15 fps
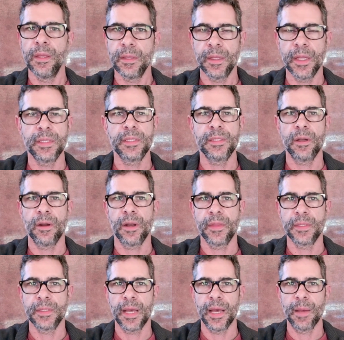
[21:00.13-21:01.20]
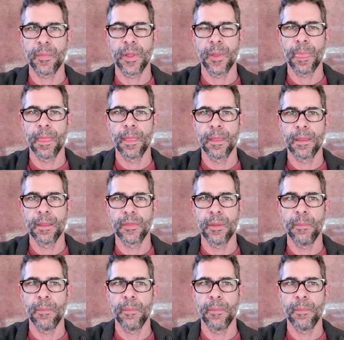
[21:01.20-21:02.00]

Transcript: Let's start at the top, the